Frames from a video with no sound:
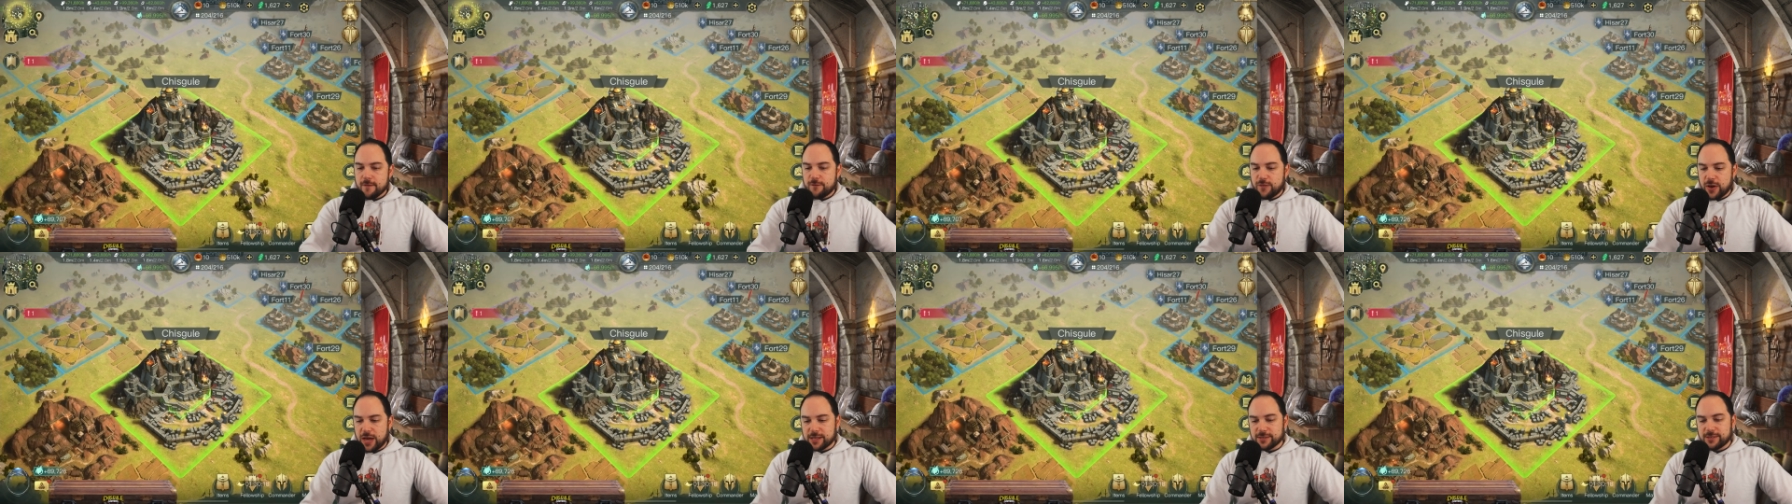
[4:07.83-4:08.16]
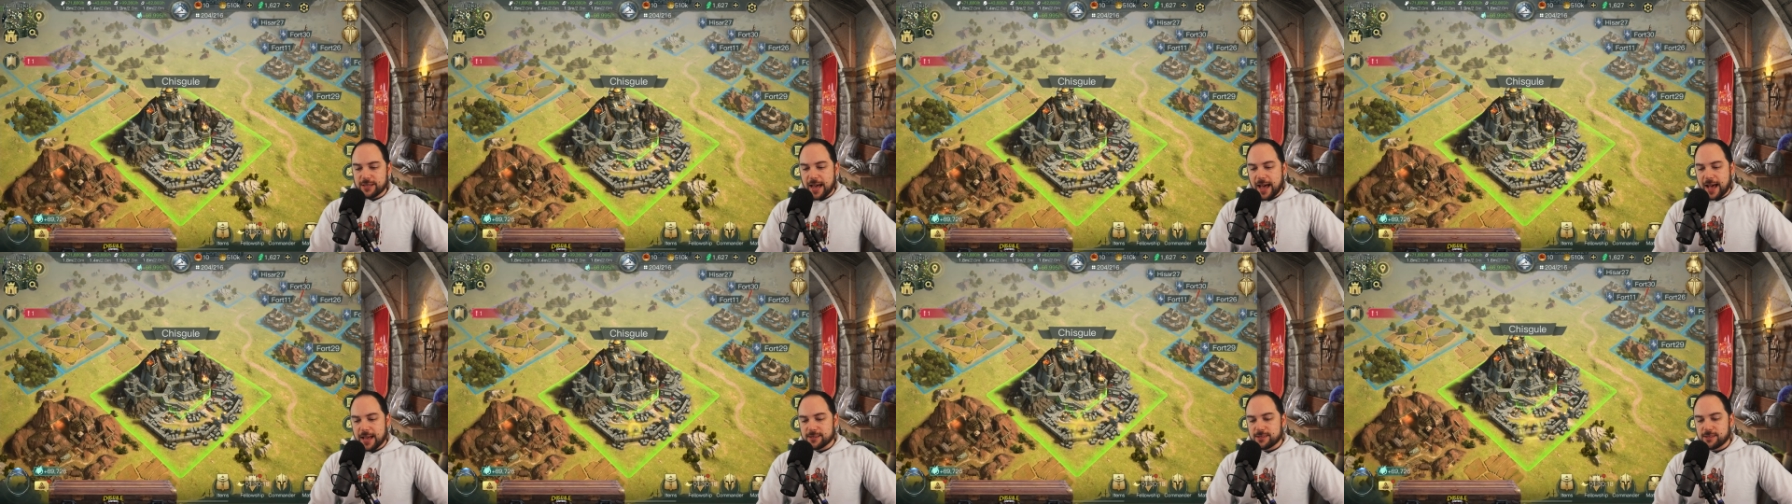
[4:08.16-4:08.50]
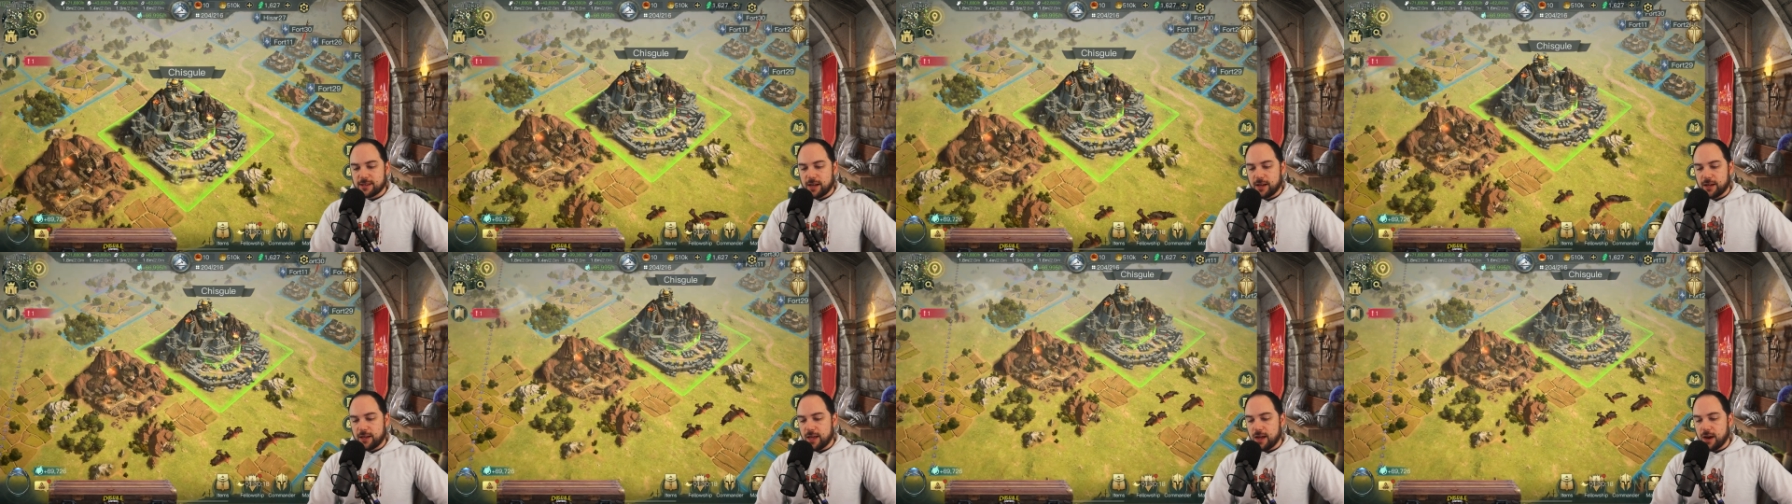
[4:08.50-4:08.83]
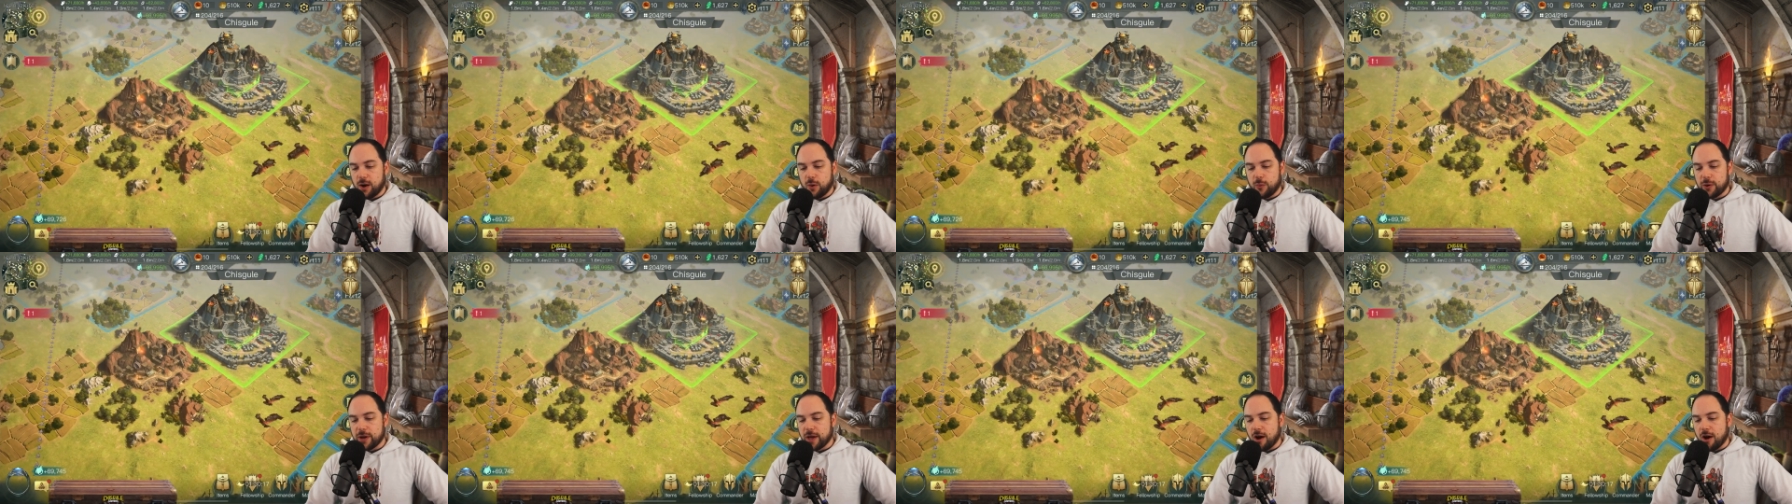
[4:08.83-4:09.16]
Fantastic.
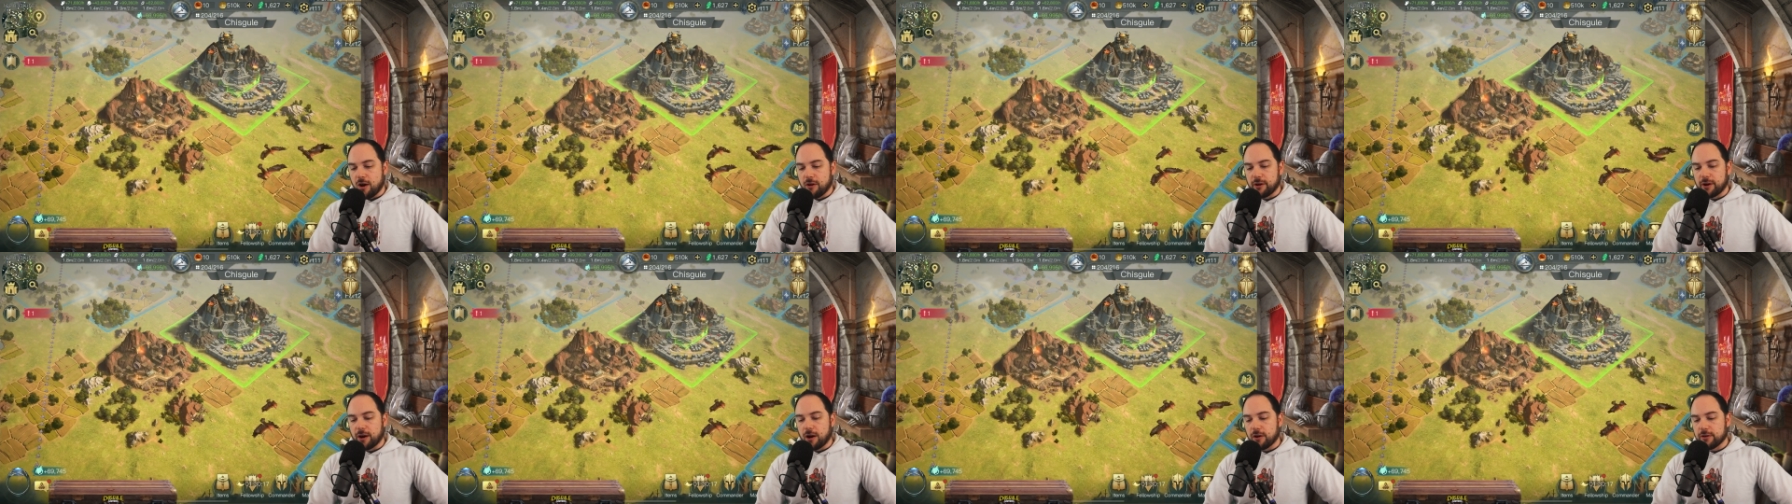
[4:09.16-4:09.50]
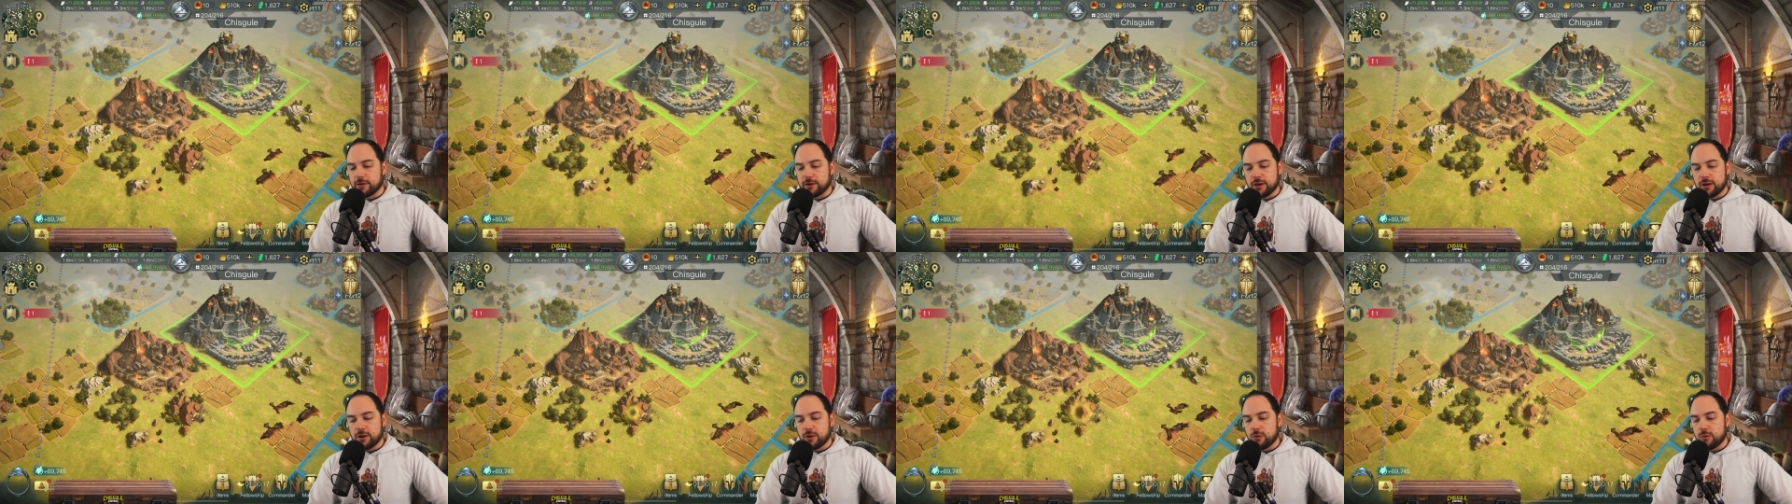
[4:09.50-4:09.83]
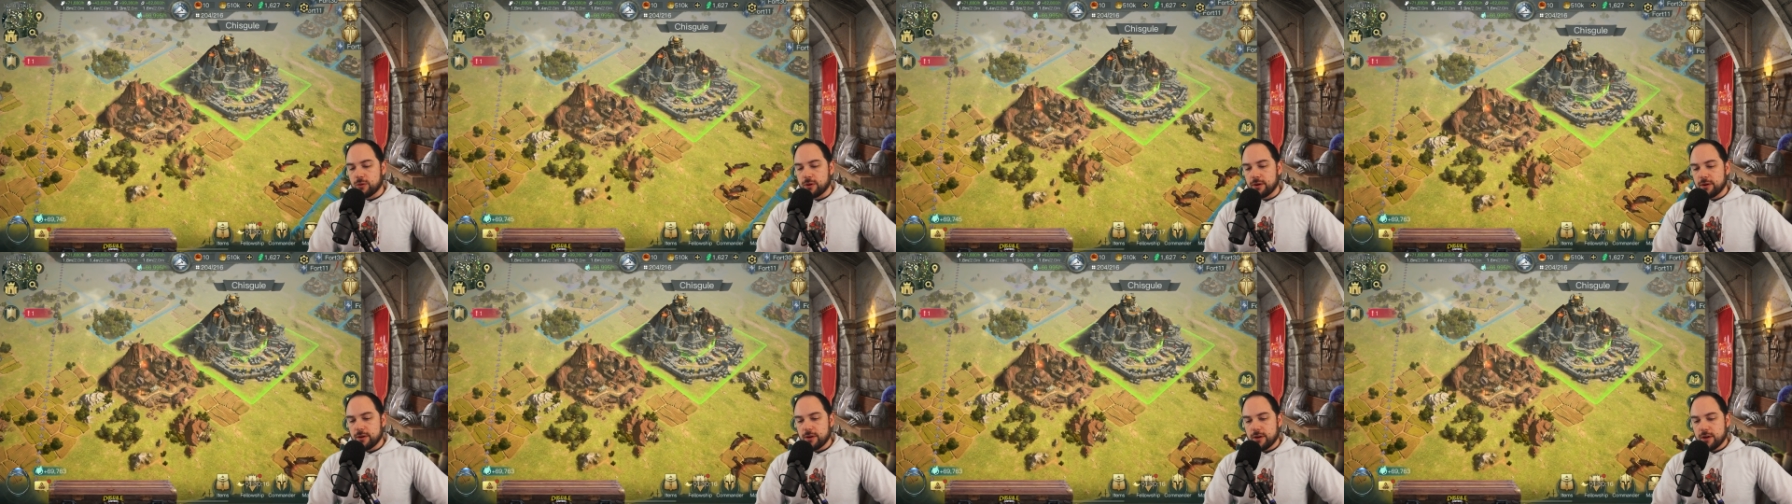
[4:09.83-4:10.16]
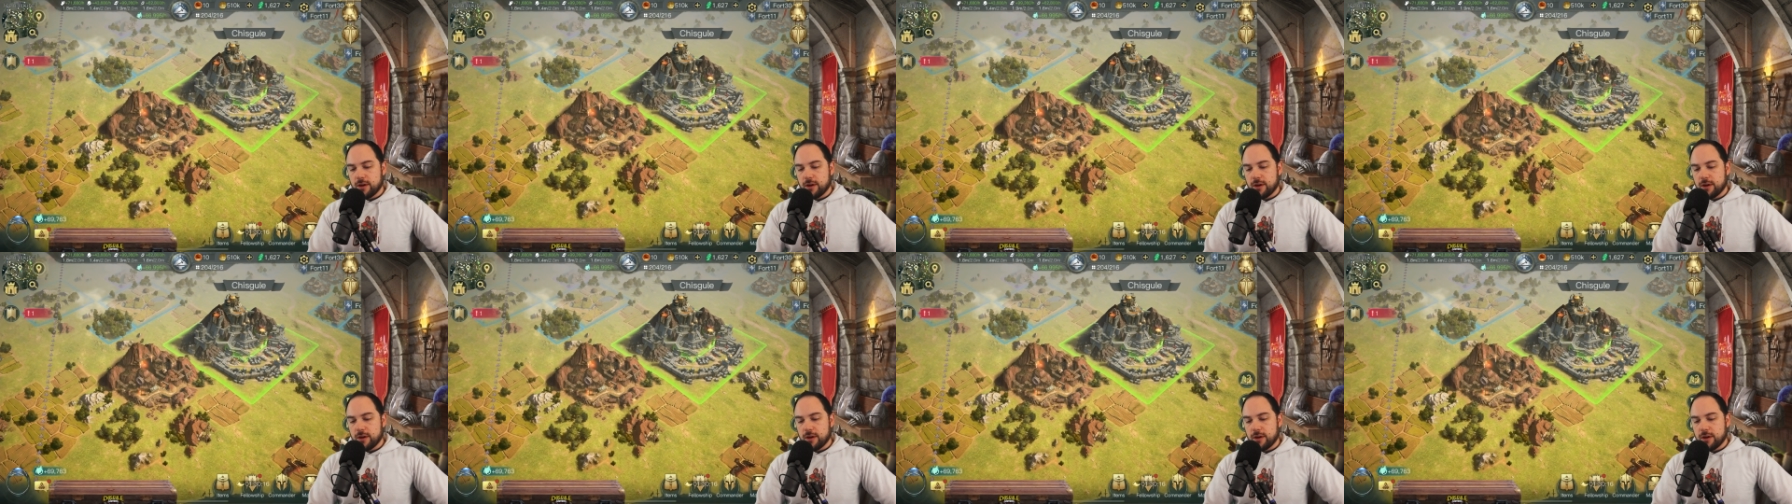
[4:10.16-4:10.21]
Here we are in our new